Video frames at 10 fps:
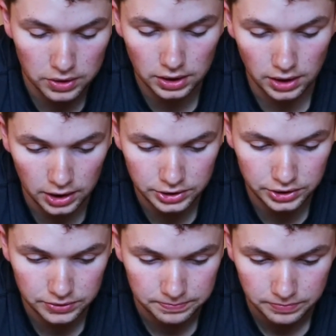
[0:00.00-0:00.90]

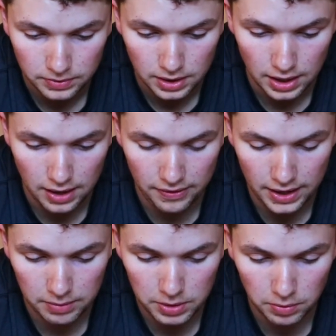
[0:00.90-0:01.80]
lunch, and
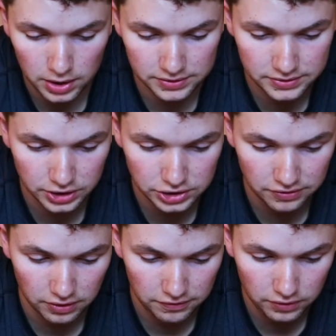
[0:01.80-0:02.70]
then we want to search
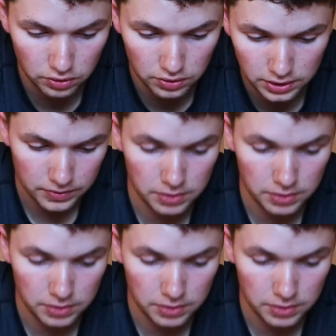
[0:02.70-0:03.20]
for the food,